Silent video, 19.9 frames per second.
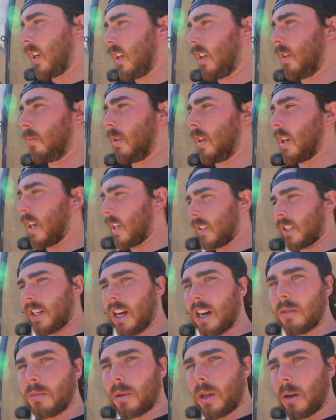it'd be nice to
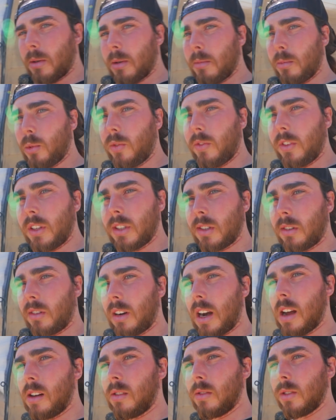kind of be able to move this
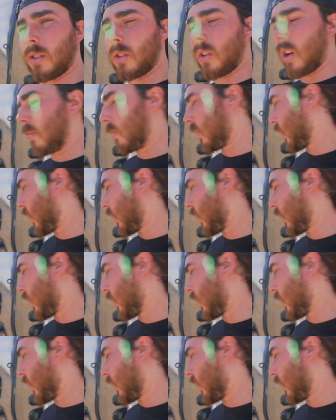around. So I'm